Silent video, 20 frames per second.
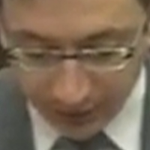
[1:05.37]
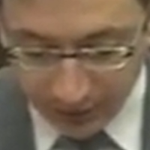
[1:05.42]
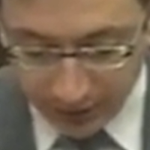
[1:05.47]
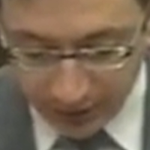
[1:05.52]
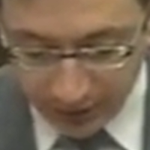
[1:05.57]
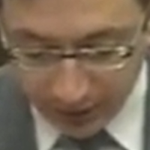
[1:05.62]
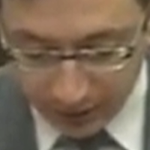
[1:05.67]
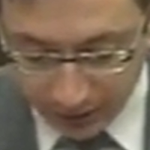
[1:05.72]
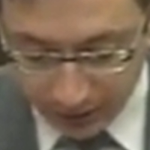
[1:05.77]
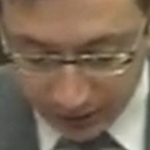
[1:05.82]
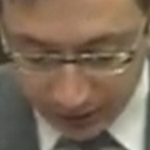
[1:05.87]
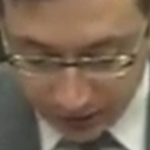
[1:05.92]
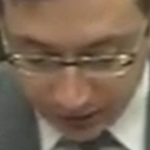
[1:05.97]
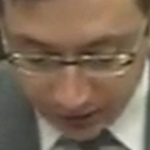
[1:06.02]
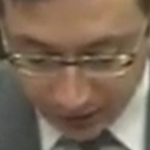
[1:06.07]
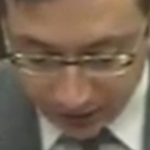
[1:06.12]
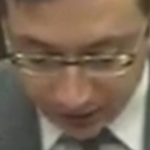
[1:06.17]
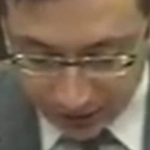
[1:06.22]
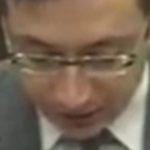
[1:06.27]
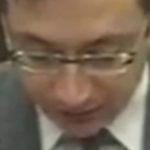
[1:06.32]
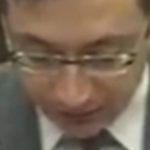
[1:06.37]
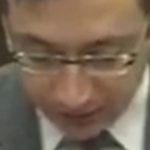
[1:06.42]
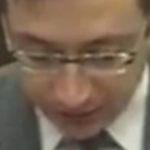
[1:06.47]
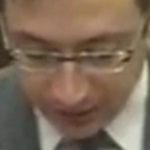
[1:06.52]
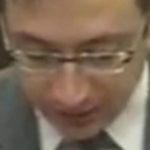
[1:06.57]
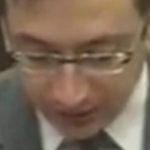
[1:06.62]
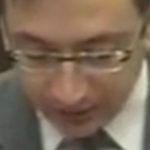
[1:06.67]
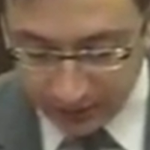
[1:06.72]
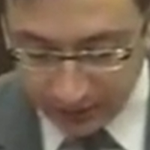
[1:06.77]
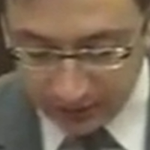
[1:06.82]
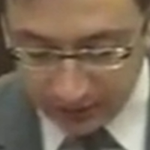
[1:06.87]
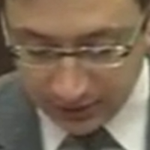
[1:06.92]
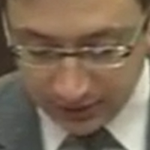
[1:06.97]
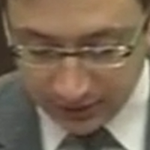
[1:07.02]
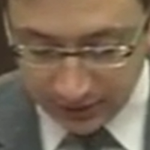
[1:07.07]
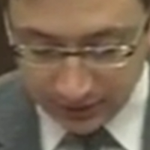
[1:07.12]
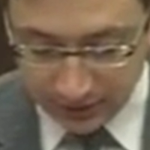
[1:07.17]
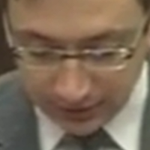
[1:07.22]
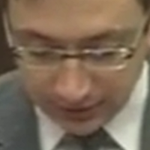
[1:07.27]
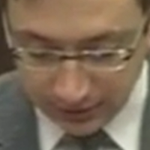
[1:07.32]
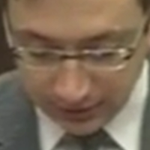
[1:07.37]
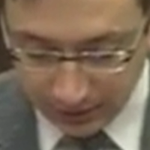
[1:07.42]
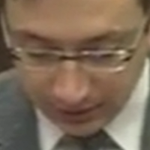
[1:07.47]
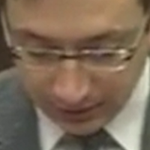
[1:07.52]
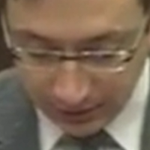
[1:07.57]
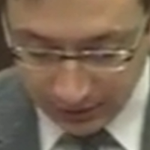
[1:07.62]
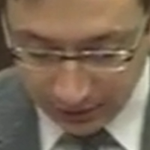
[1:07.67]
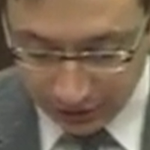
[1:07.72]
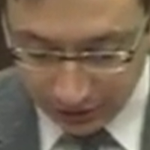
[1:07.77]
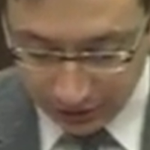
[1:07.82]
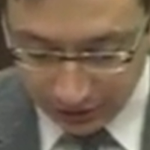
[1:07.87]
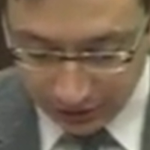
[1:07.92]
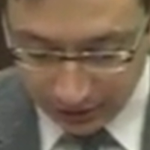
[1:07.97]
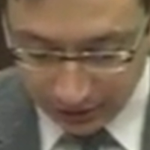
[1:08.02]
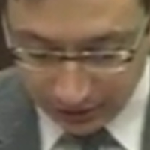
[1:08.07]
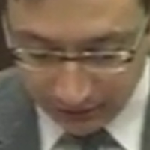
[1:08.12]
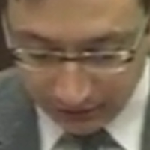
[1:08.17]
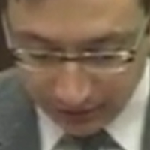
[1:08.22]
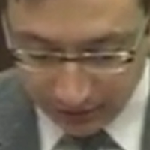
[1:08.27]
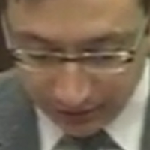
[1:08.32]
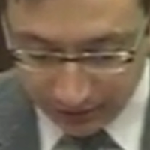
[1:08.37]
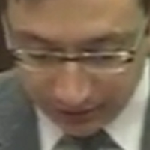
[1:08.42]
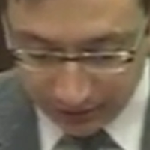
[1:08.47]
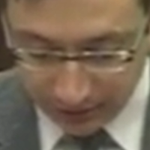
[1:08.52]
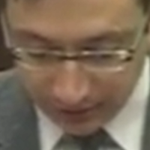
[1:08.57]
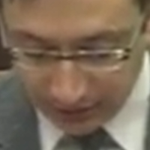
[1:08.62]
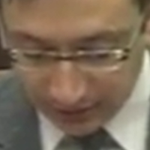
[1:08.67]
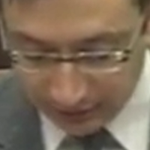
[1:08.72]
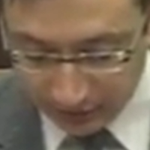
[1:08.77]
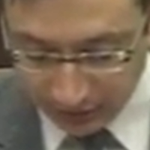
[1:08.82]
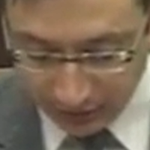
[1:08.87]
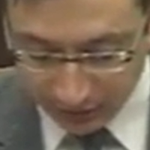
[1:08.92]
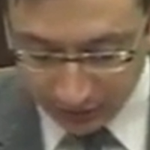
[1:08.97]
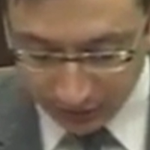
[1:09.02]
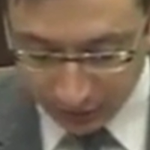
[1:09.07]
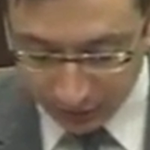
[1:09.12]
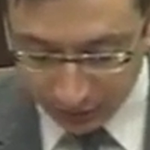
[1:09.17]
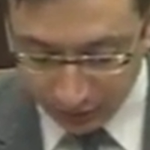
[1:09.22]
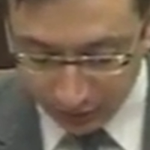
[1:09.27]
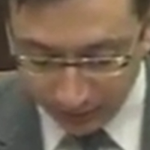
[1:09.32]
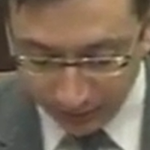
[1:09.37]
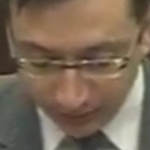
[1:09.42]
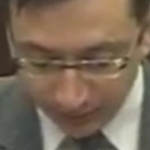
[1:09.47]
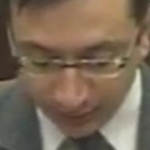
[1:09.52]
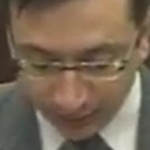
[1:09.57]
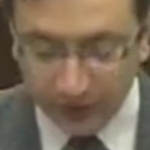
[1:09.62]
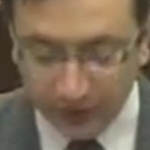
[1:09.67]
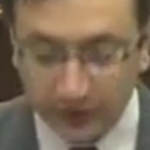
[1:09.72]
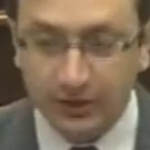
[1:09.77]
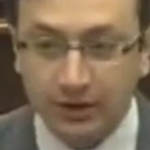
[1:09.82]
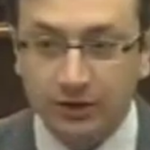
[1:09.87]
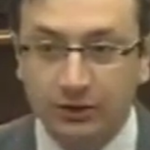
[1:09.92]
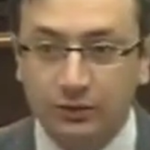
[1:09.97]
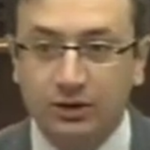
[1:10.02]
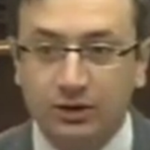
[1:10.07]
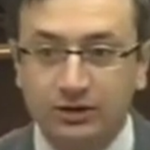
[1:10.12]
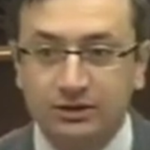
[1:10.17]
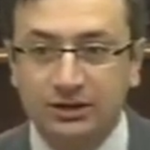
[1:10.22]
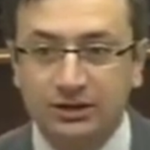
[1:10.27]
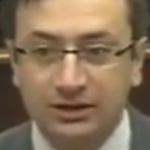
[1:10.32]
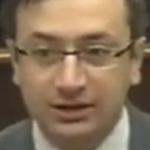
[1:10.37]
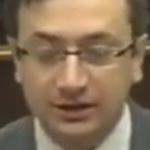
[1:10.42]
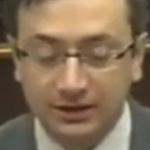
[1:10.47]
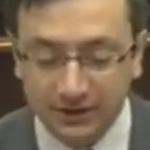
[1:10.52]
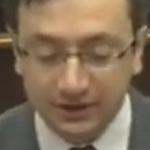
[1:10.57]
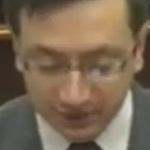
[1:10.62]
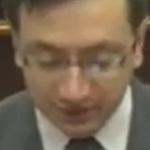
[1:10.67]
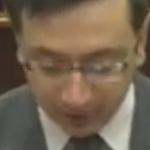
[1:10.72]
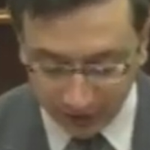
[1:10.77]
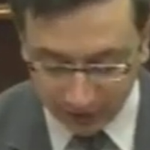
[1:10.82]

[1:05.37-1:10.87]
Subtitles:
Since 2003 she's been working in finance. Since 2009 she was